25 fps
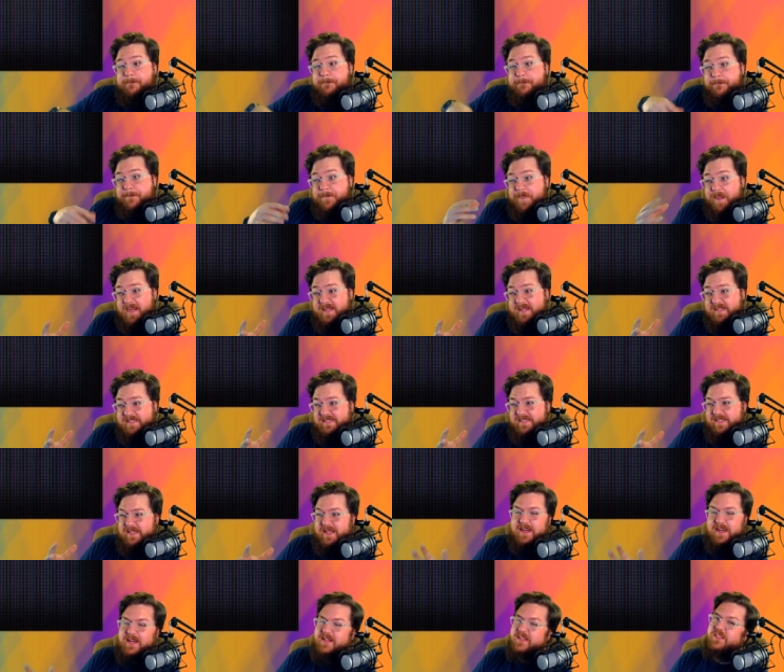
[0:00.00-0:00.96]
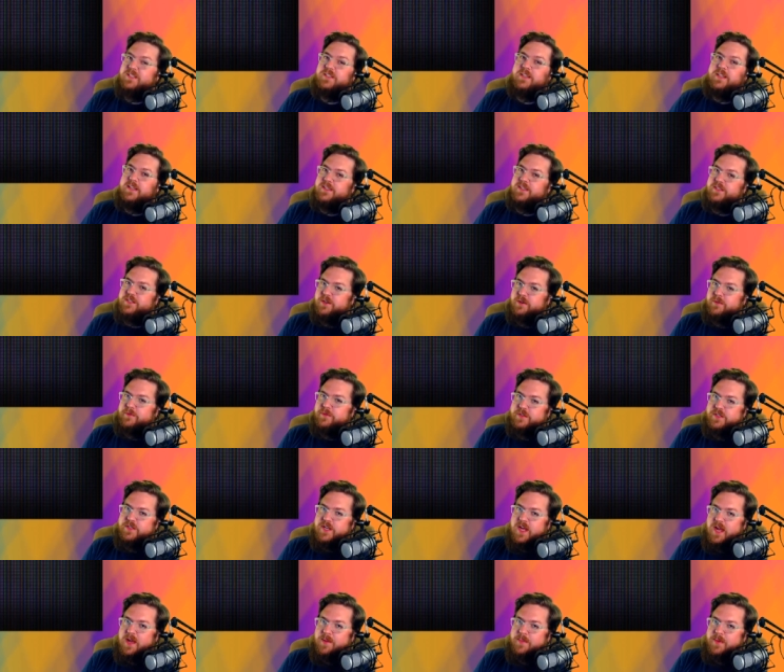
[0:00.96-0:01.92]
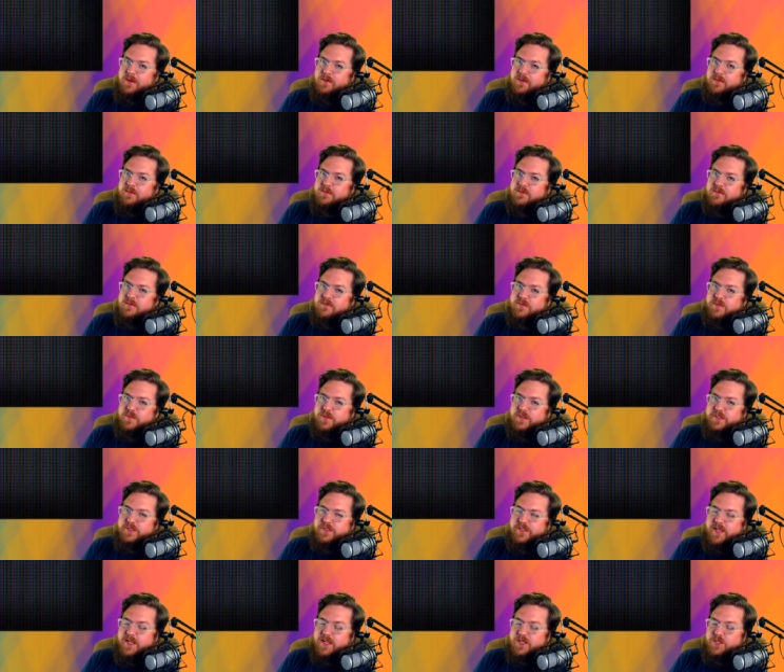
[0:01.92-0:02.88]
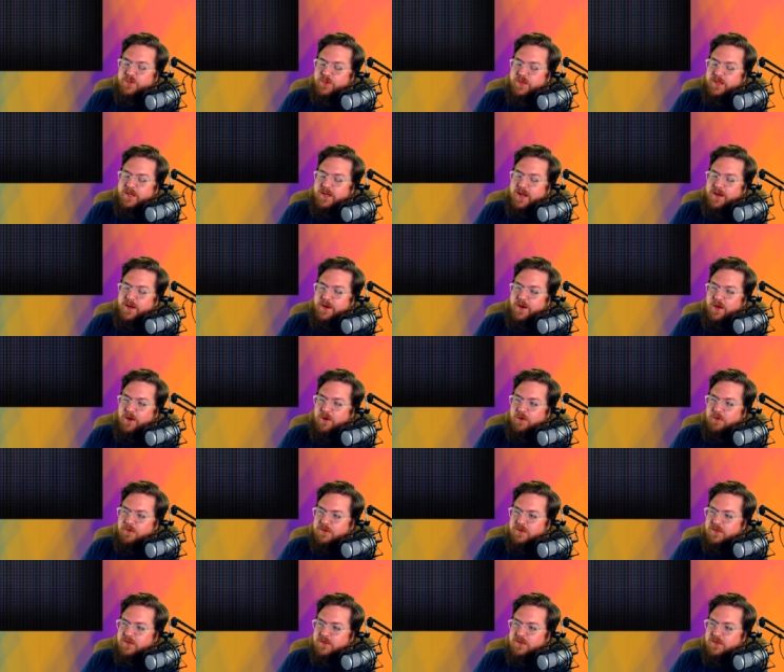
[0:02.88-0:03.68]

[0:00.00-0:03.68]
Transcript: But, and it's easier for timing, for scheduling, I know.